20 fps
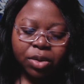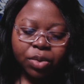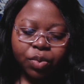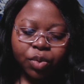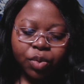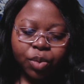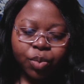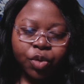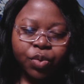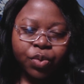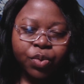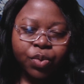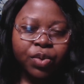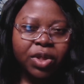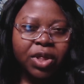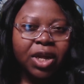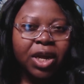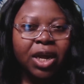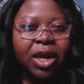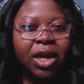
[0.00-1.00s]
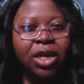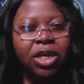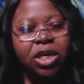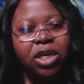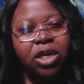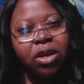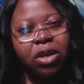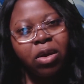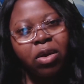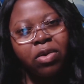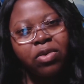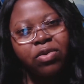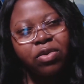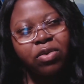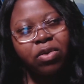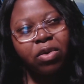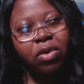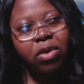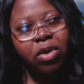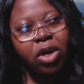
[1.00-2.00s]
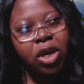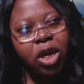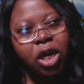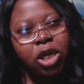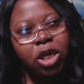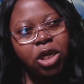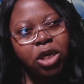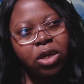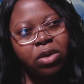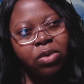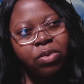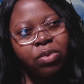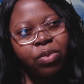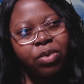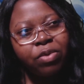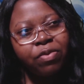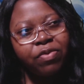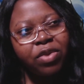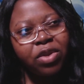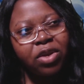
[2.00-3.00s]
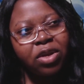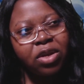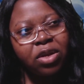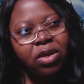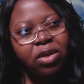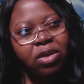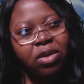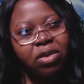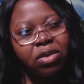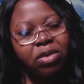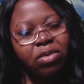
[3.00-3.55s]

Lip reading: Remoto that she lost connection with the